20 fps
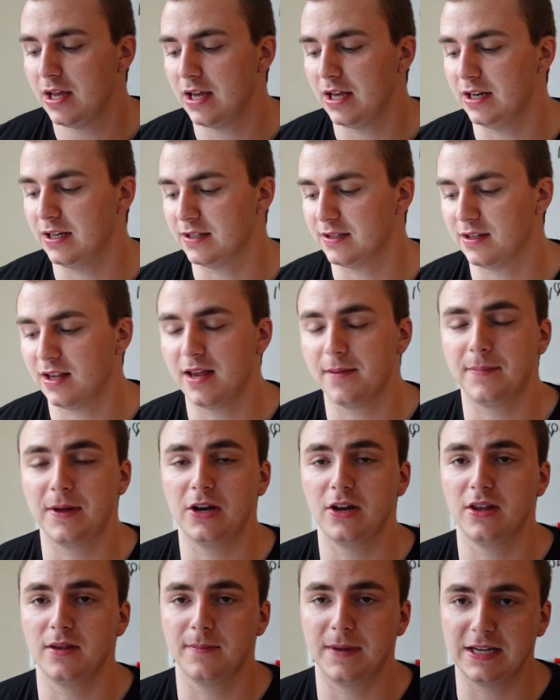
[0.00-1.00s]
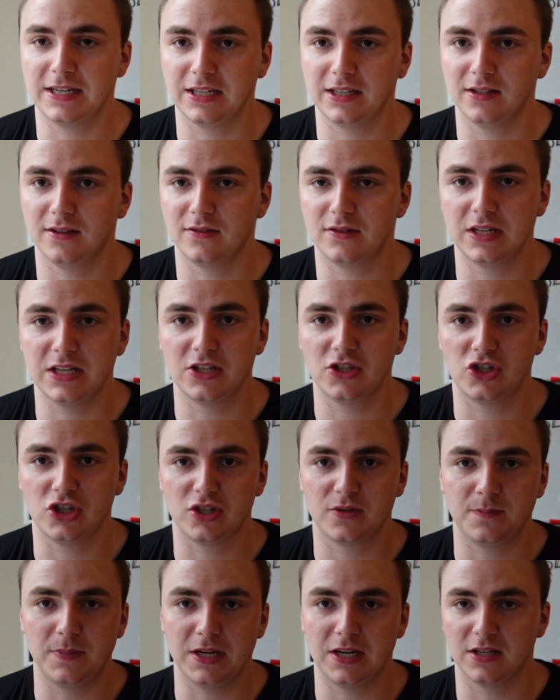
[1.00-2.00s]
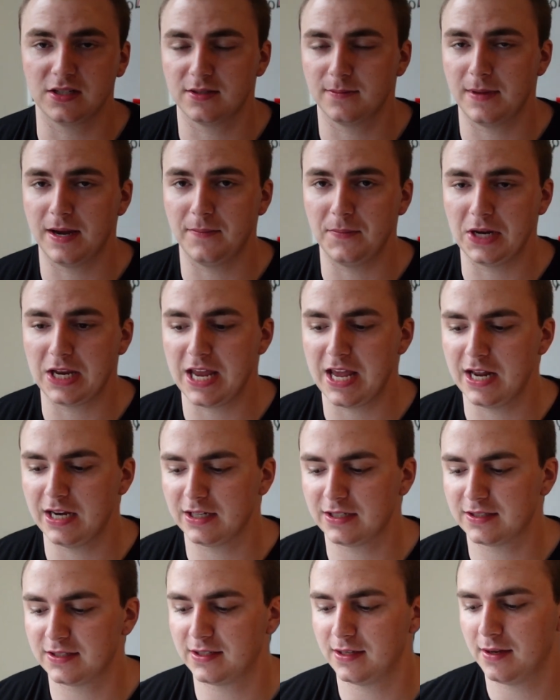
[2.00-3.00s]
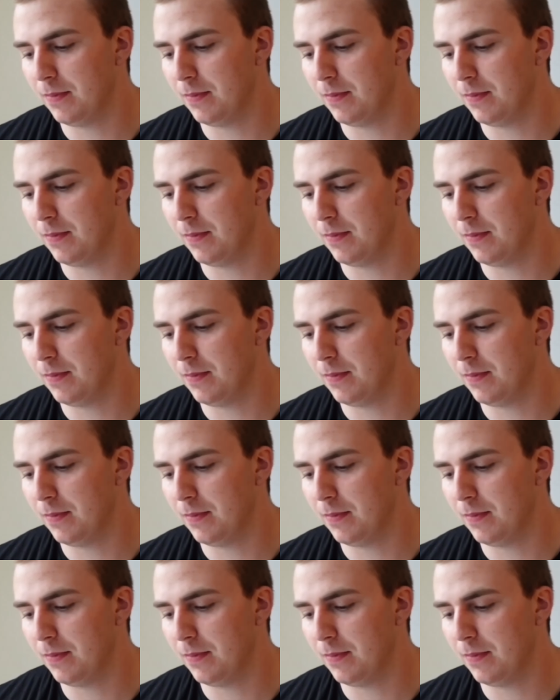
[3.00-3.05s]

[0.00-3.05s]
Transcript: It is a lot better than my deadlift is just because of my mechanics.